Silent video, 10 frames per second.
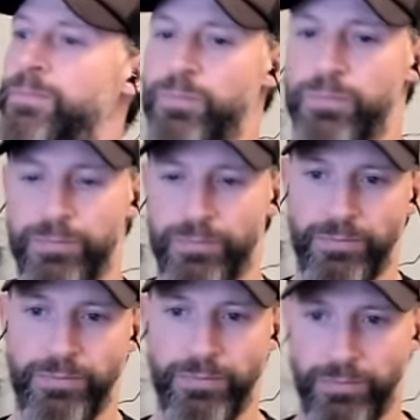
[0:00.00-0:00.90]

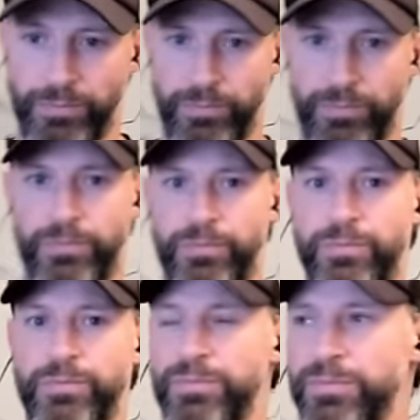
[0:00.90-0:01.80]

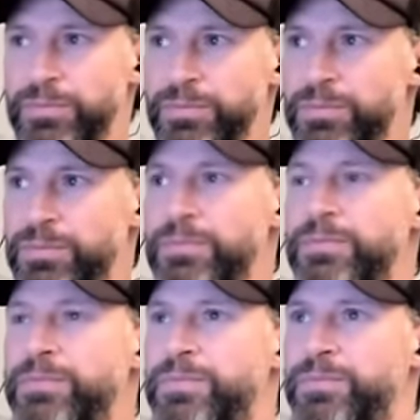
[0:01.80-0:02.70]

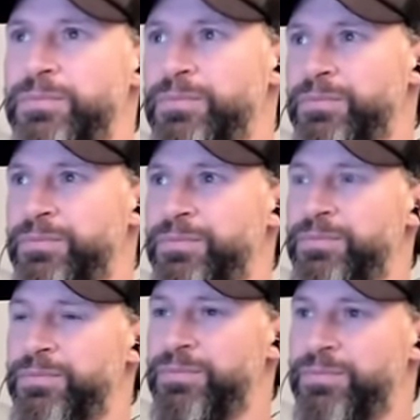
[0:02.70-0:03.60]

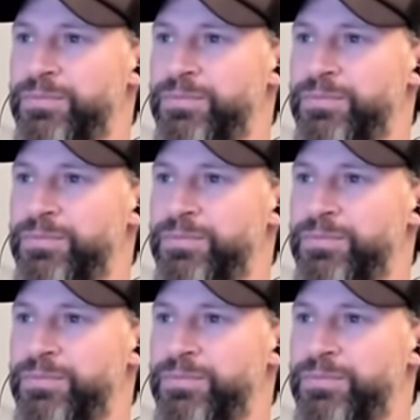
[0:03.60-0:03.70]
[no speech]